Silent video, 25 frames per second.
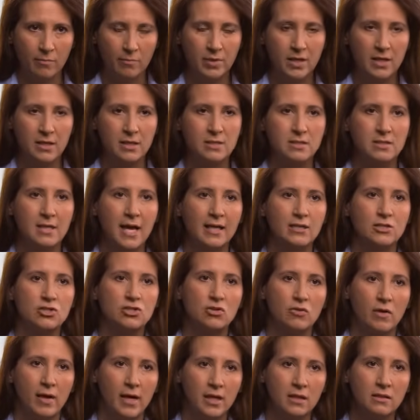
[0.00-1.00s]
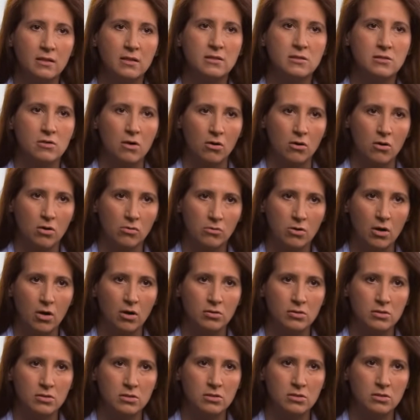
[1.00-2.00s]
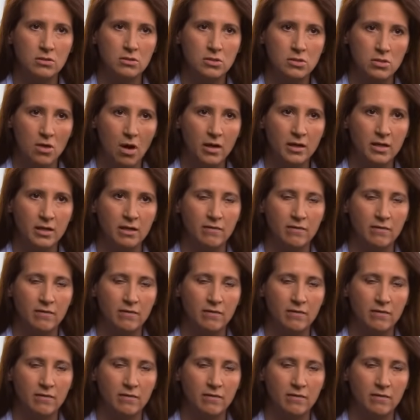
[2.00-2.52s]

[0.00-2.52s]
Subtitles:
Because that strengthens our stalking